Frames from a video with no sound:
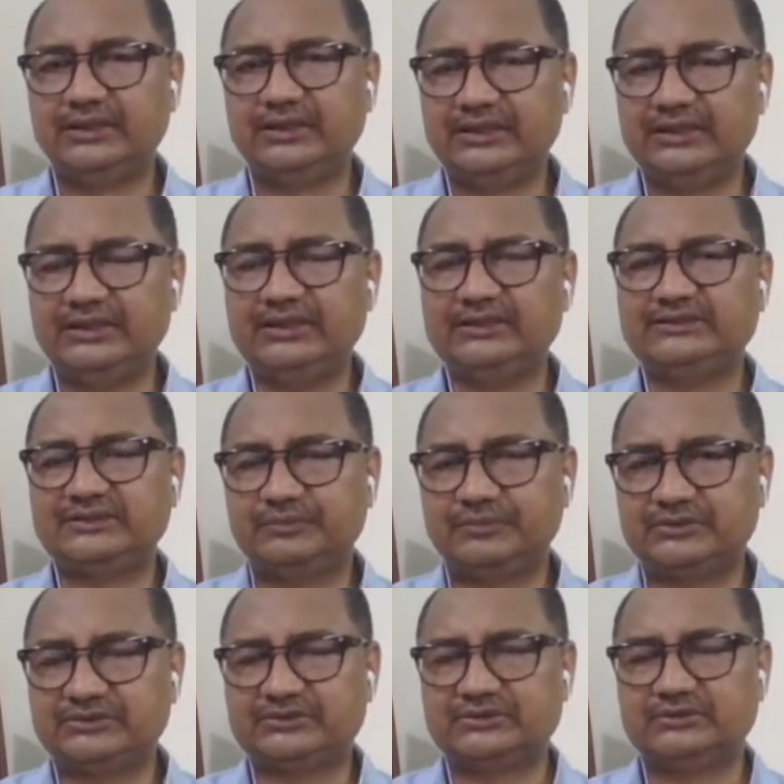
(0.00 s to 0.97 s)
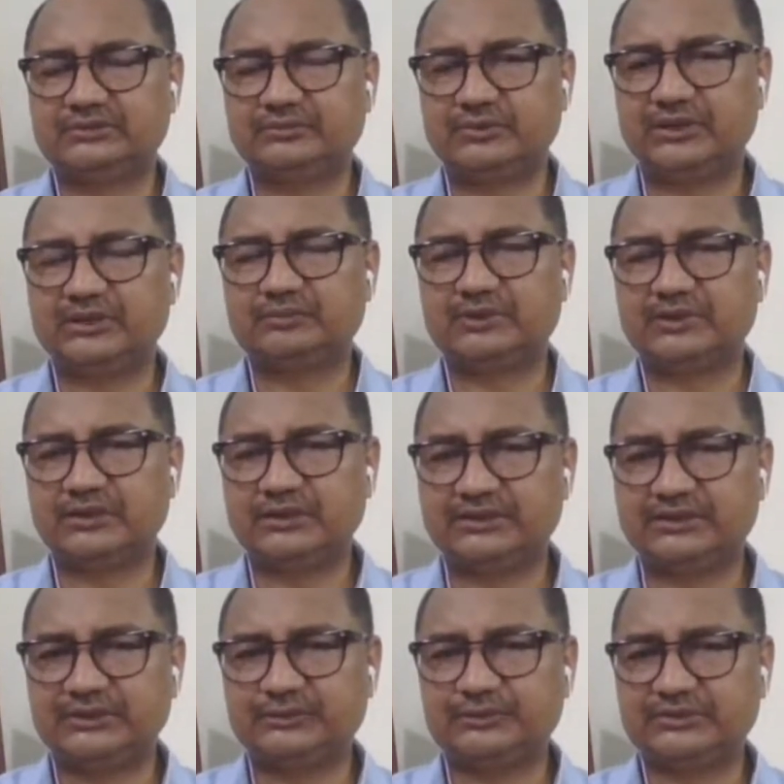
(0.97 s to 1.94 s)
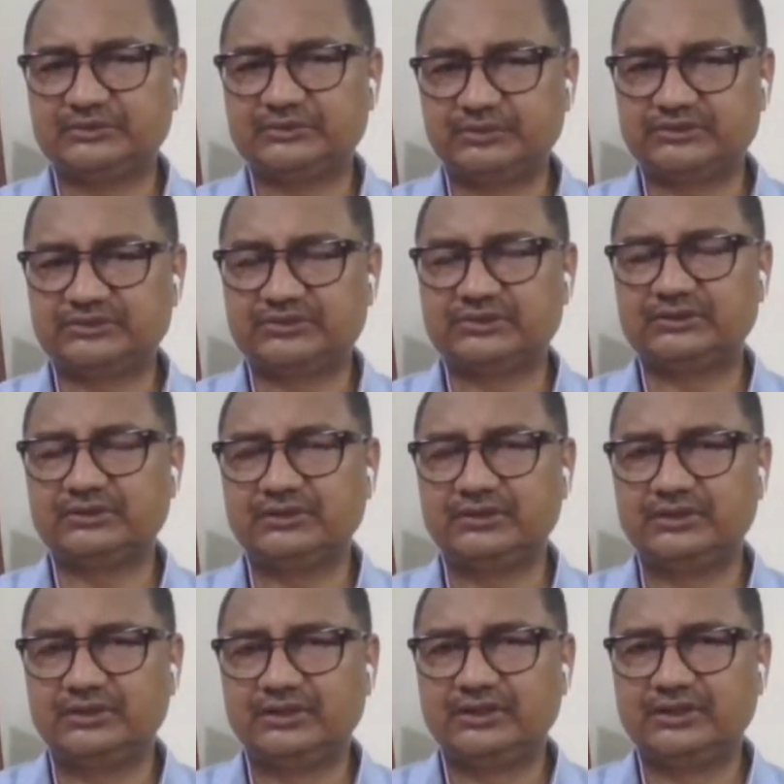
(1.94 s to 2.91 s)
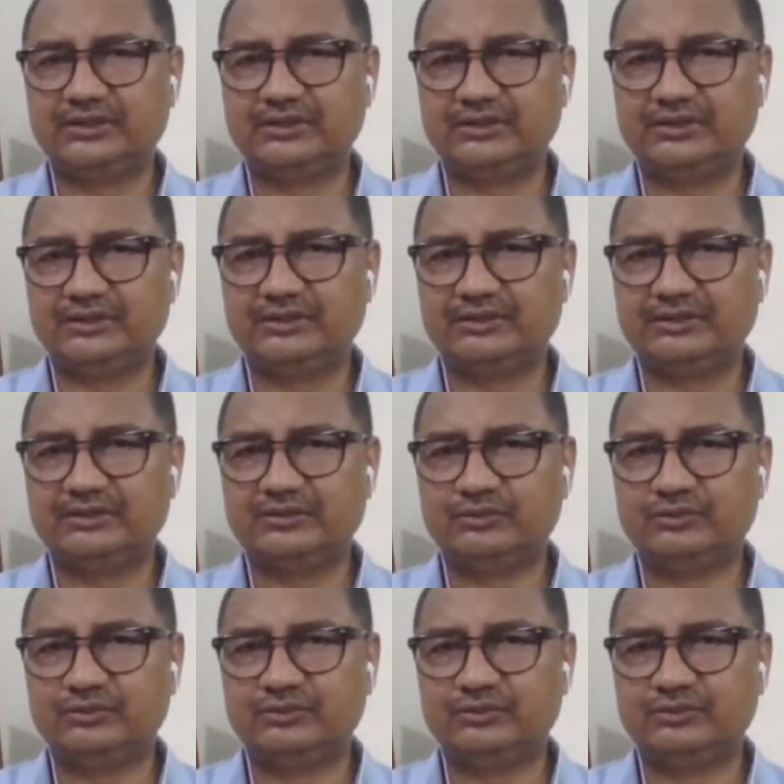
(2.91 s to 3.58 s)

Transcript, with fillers: He is a person, Mahatma Gandhi was a person uh,